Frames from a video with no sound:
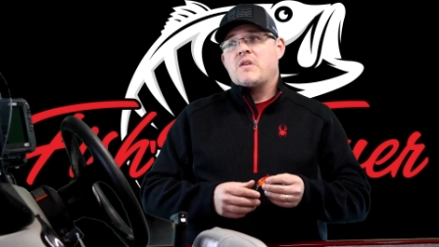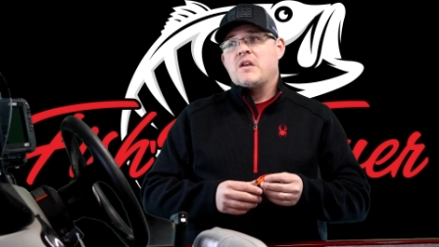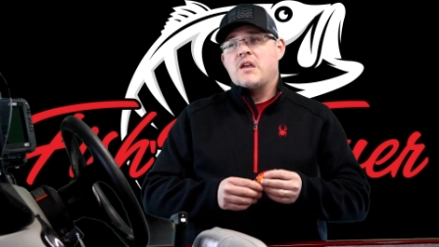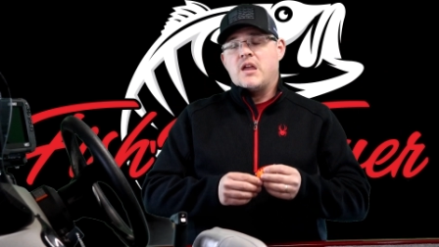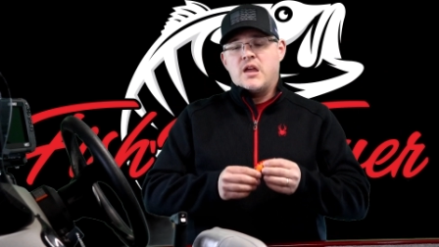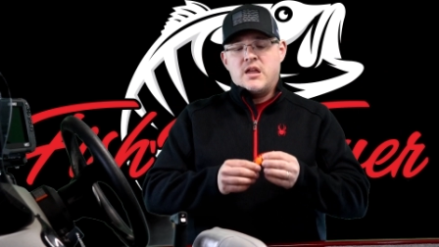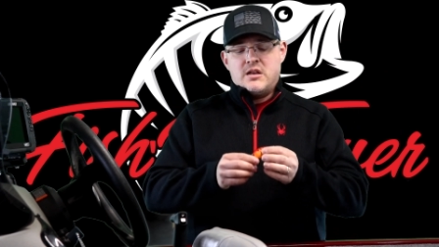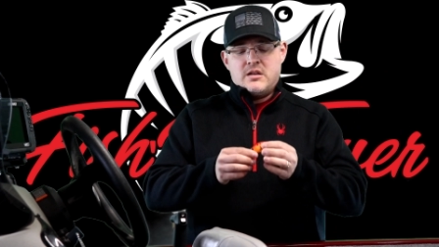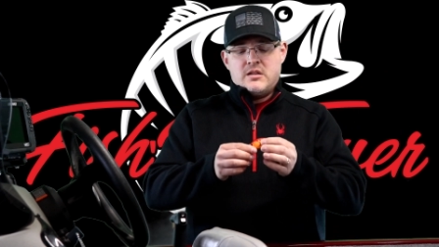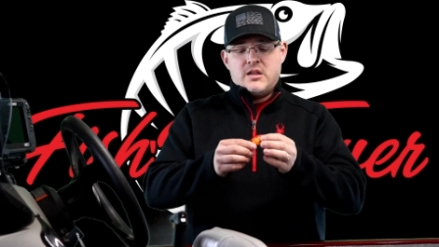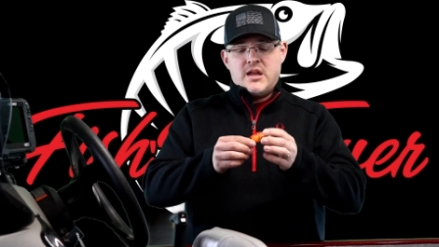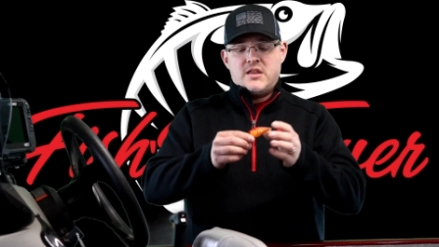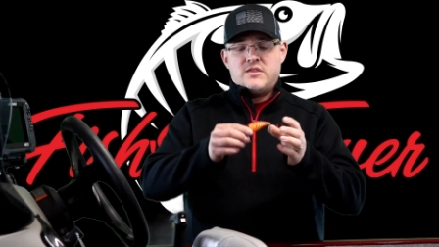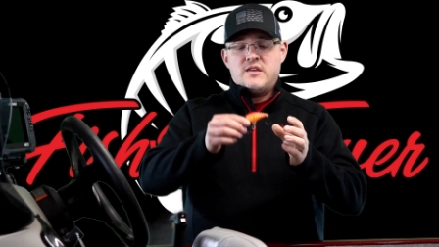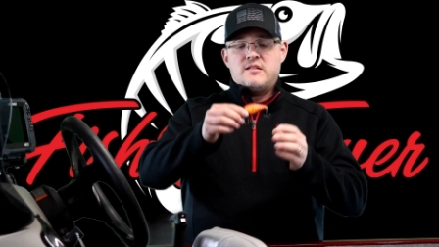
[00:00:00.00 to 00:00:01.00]
And
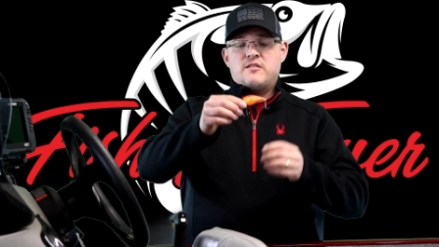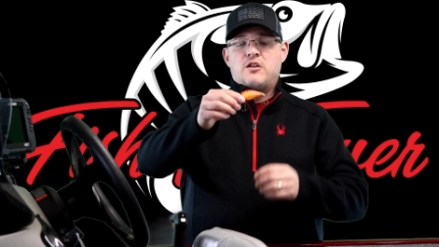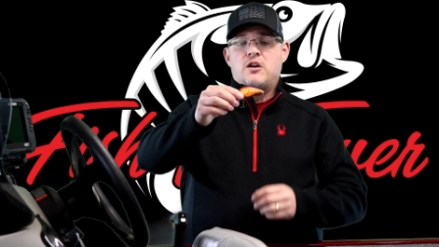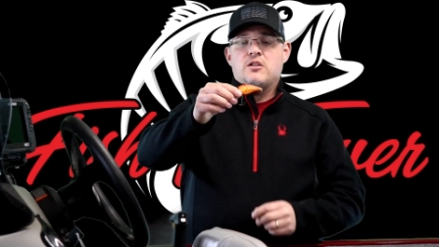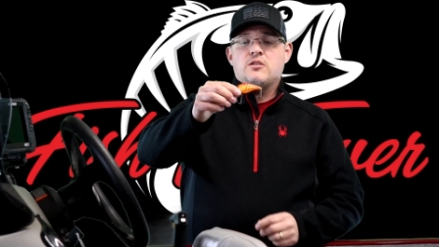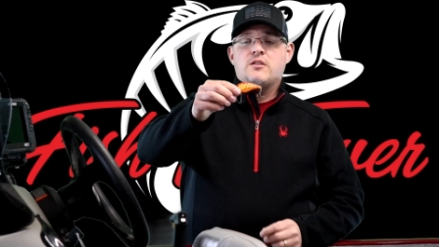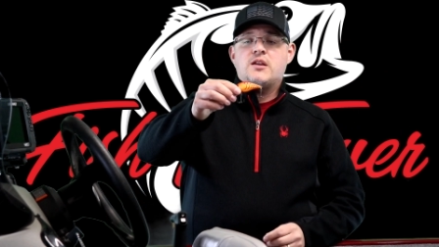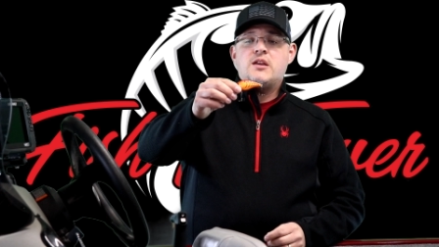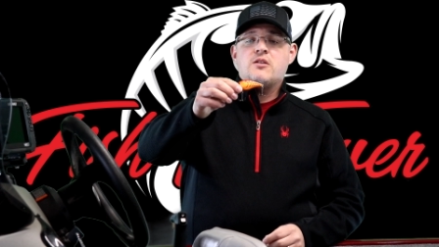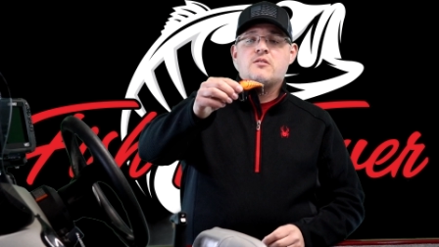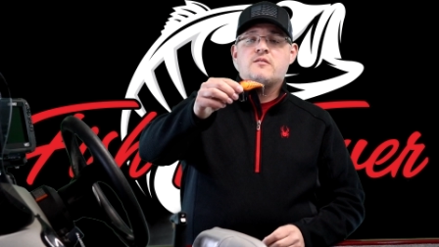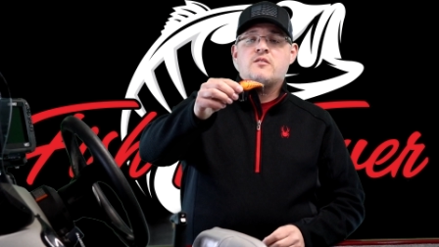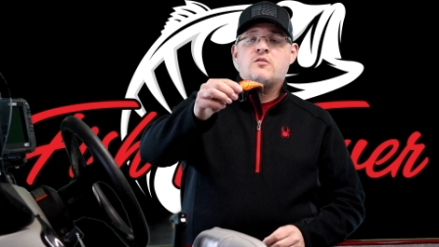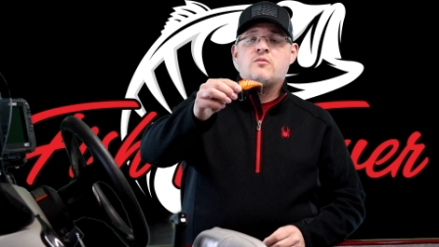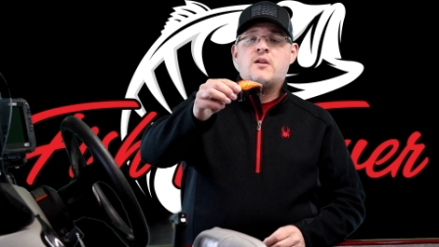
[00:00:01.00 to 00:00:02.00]
like this color here
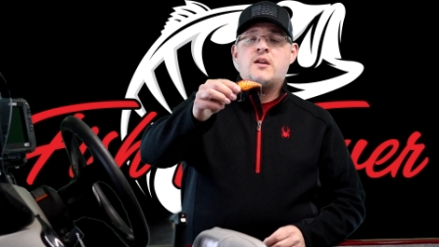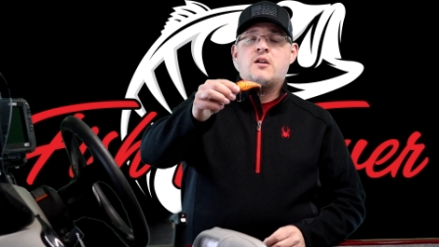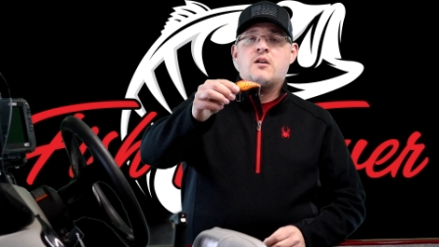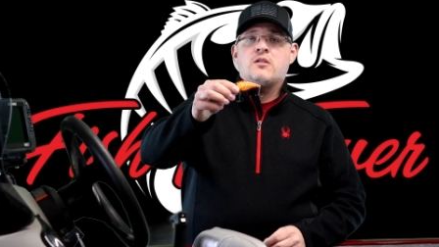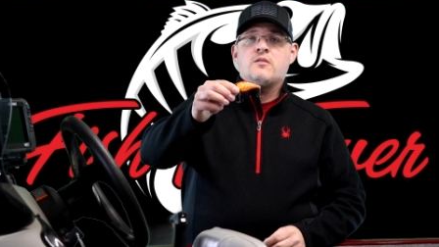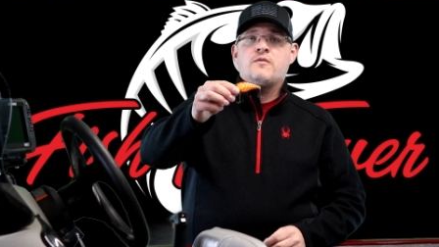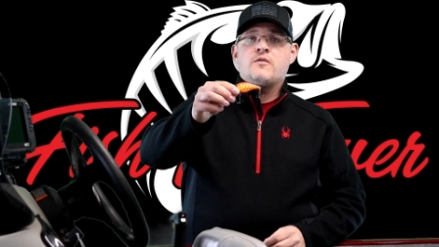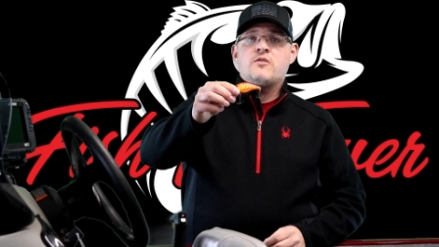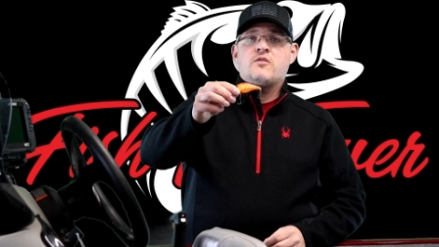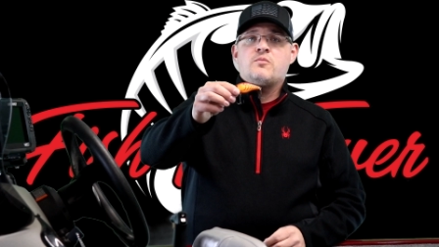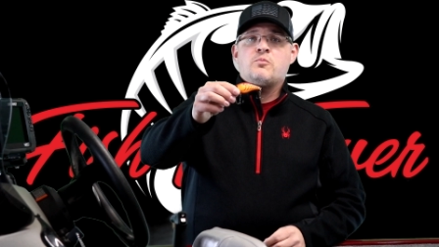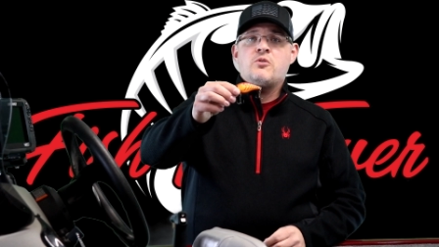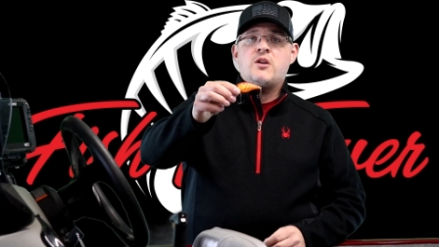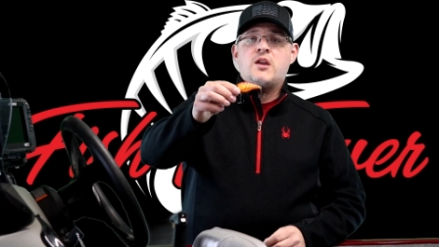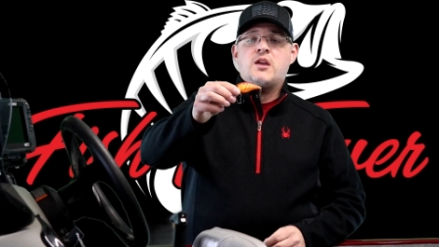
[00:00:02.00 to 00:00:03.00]
is a great color for
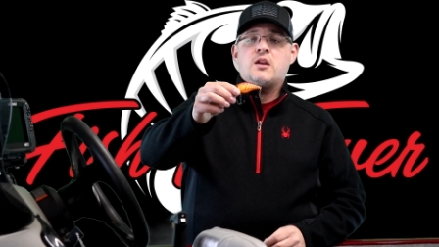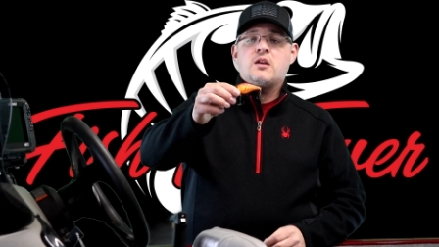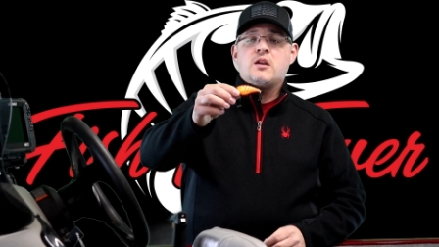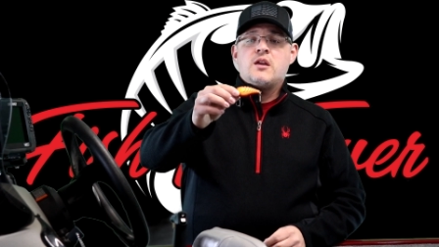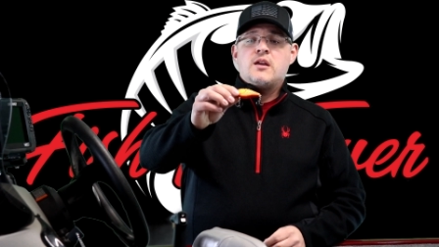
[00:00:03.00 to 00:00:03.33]
spring.